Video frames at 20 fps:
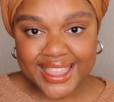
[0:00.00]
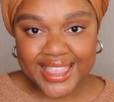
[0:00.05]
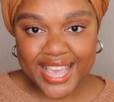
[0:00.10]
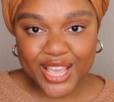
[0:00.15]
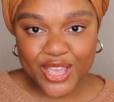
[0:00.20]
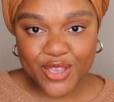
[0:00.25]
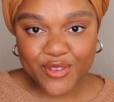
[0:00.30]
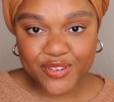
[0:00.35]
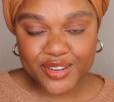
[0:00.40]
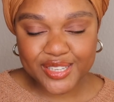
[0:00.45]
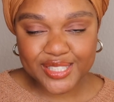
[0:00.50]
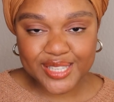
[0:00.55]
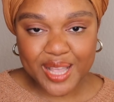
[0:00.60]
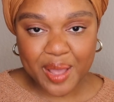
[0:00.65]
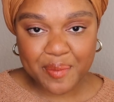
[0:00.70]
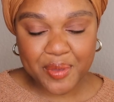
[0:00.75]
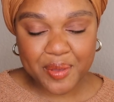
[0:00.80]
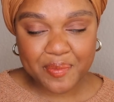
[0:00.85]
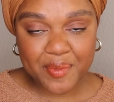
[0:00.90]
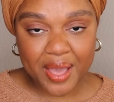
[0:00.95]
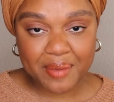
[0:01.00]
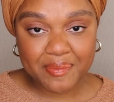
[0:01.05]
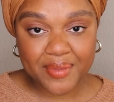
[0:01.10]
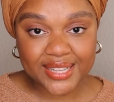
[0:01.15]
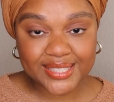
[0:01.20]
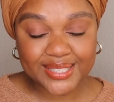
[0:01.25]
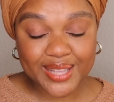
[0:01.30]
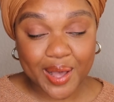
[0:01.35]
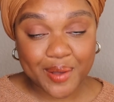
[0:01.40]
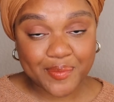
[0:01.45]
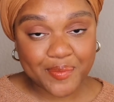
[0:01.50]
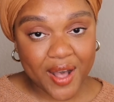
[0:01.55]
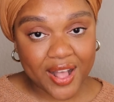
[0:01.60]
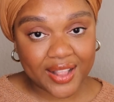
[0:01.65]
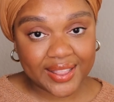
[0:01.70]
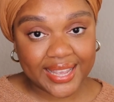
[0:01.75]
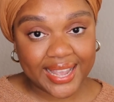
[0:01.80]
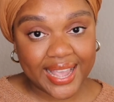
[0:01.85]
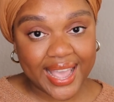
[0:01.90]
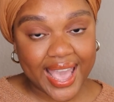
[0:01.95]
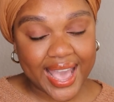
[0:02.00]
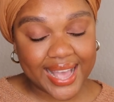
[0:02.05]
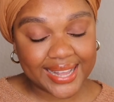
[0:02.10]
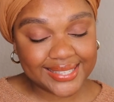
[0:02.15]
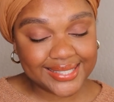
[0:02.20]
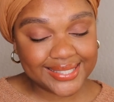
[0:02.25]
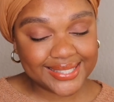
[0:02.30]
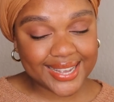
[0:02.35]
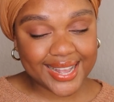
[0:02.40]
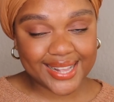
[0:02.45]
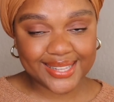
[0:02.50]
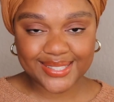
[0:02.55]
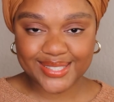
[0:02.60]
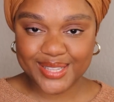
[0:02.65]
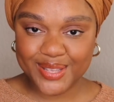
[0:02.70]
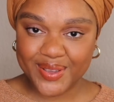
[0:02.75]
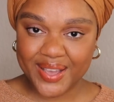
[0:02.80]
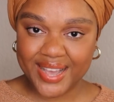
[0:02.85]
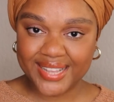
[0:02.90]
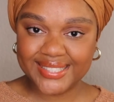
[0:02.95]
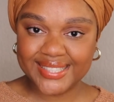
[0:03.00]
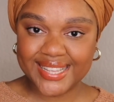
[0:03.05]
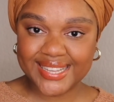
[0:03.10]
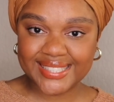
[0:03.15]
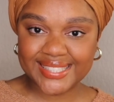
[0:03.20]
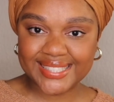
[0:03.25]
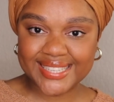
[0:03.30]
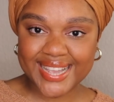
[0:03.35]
thank you for stopping by Maison Malli, and I'll see you guys next